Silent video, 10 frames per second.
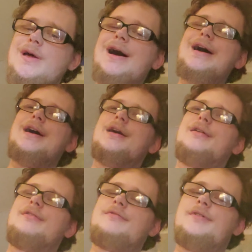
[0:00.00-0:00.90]
I
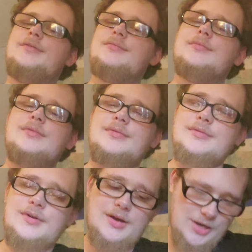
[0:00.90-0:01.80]
have
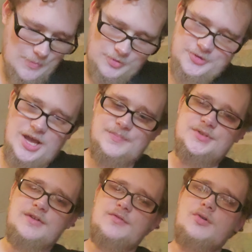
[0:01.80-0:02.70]
a couple
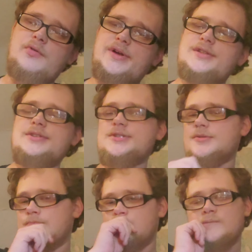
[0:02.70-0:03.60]
types of coins
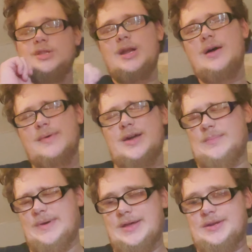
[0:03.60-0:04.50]
that I
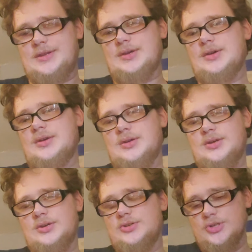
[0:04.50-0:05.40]
recommend
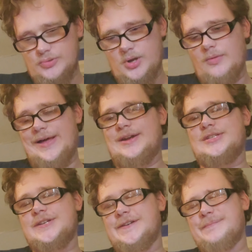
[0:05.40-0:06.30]
you collect.